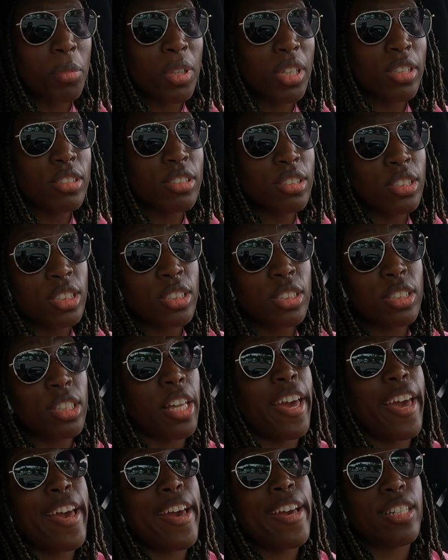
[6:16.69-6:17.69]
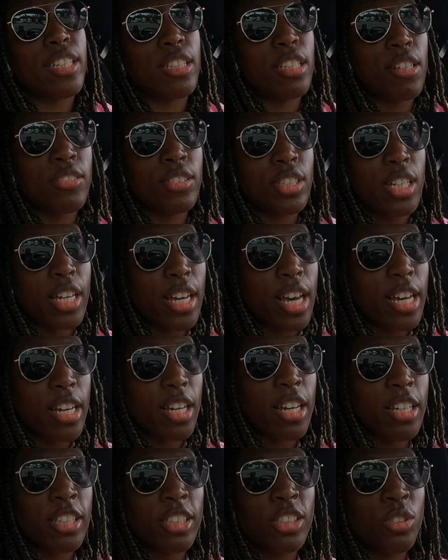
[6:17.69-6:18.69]
but since they had it, I was like,
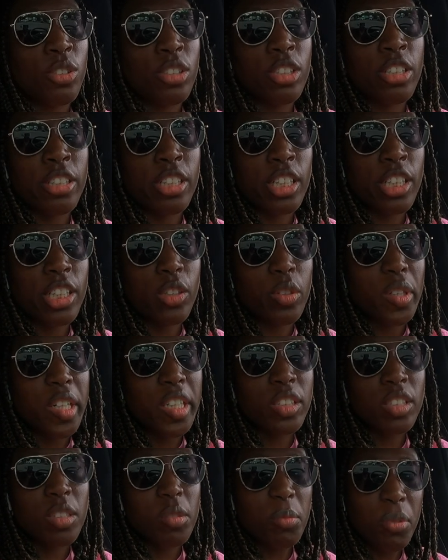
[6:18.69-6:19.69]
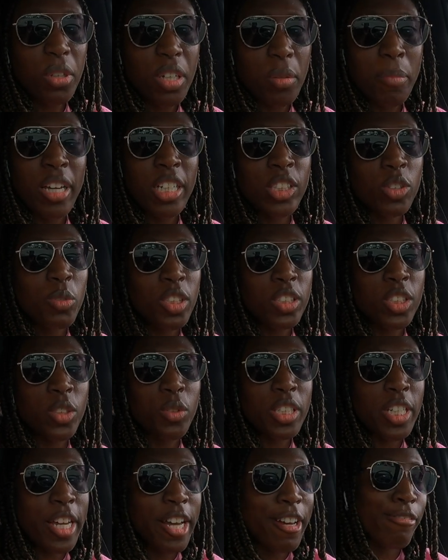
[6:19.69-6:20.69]
I gotta do a 30 anyway at some point. Might as well
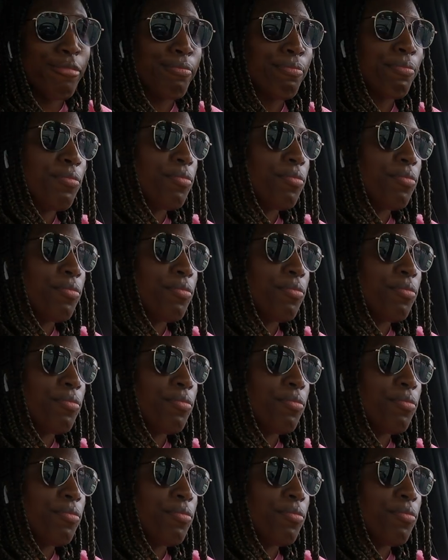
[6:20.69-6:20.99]
do it now.